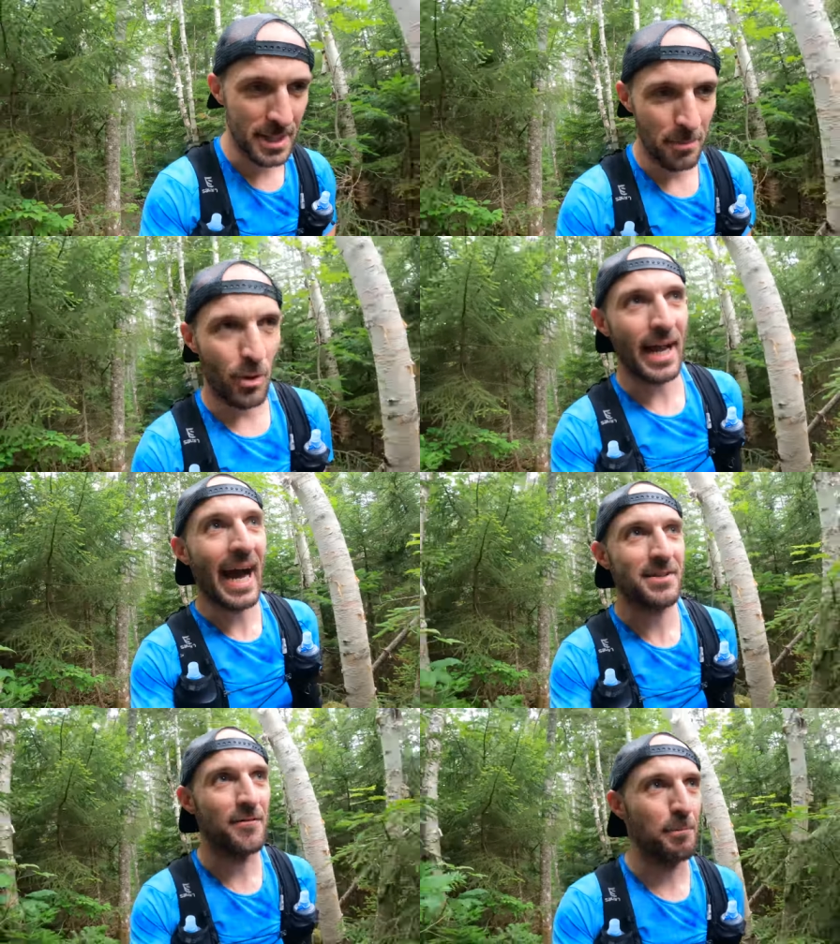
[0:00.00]
somewhat
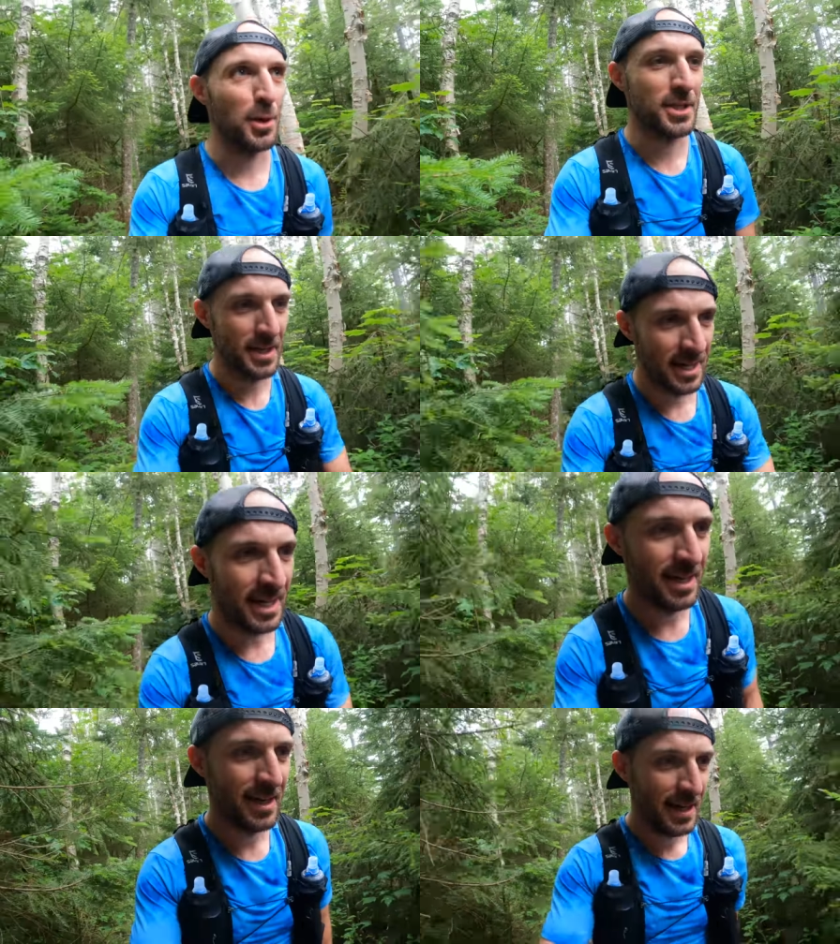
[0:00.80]
active person,
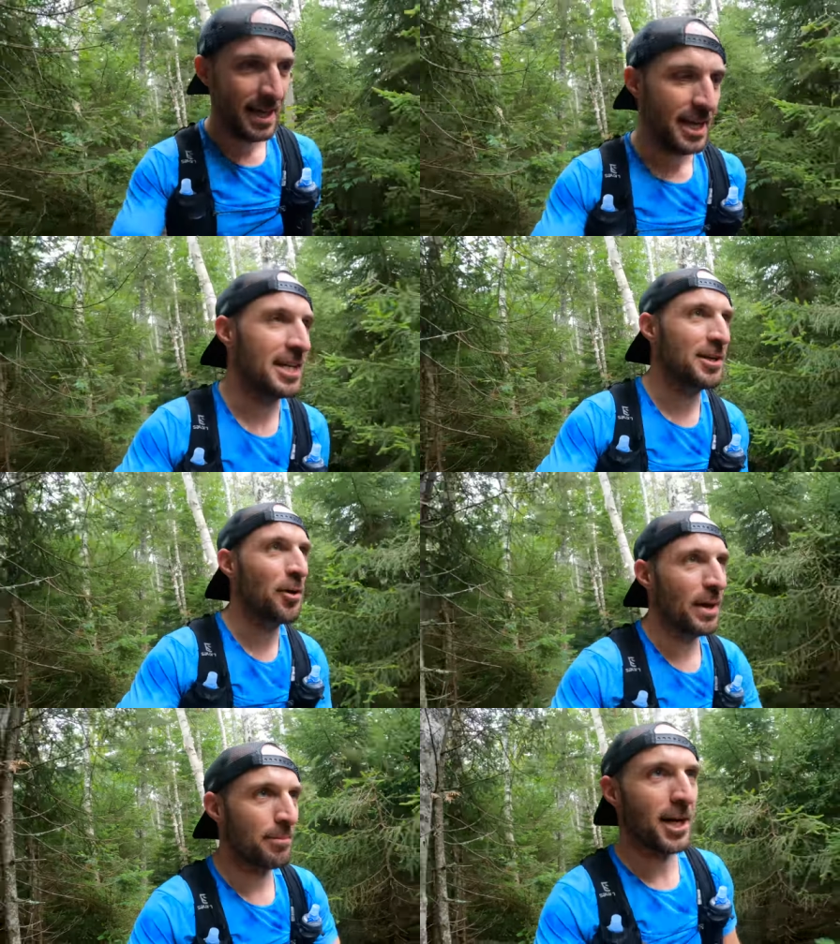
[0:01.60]
you know what I'm